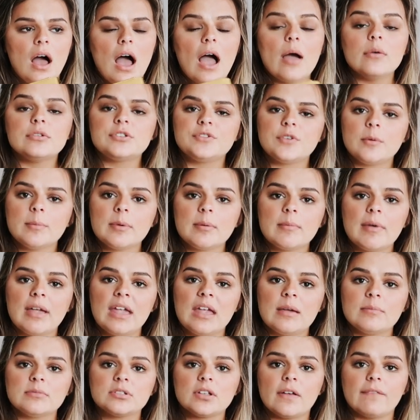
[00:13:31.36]
I was filming my
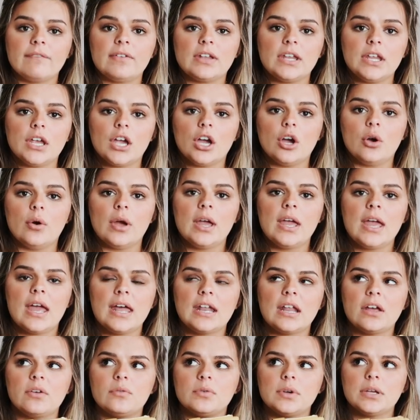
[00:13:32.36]
Amazon video
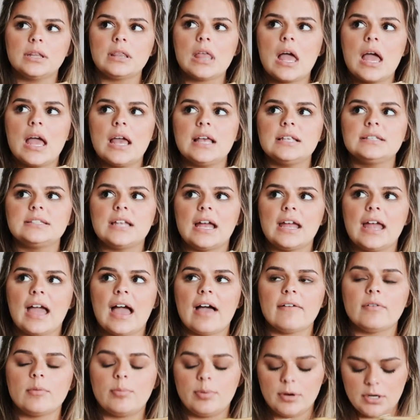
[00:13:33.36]
and I realized I
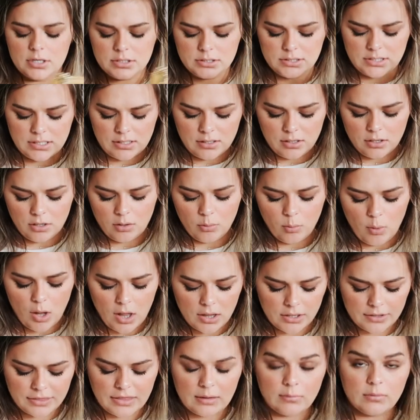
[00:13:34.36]
have a purse or a
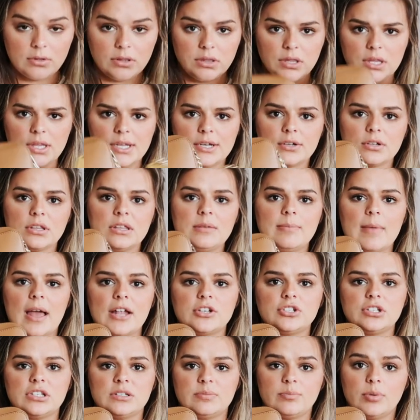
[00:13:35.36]
wallet that would literally
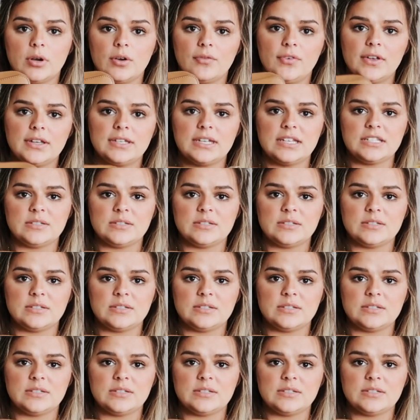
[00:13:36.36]
match this perfect.